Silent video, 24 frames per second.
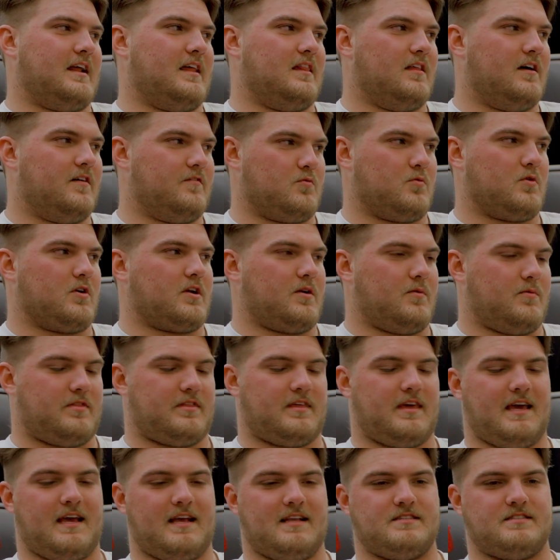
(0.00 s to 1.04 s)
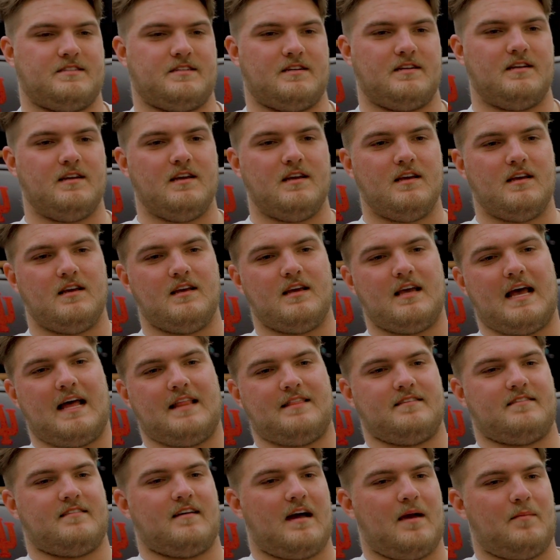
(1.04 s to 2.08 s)
I loved working with kids. And at
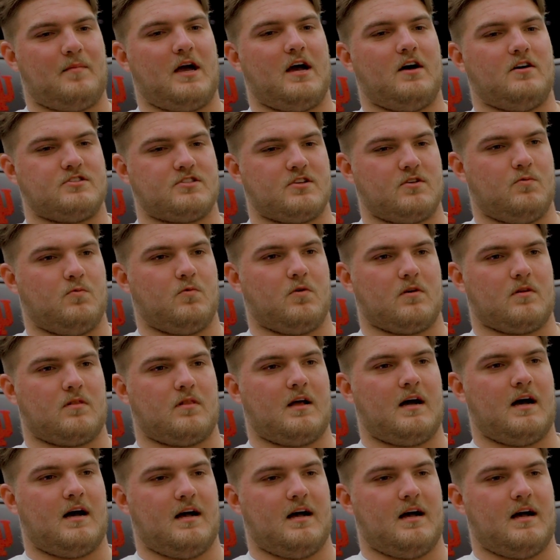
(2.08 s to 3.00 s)
the time I also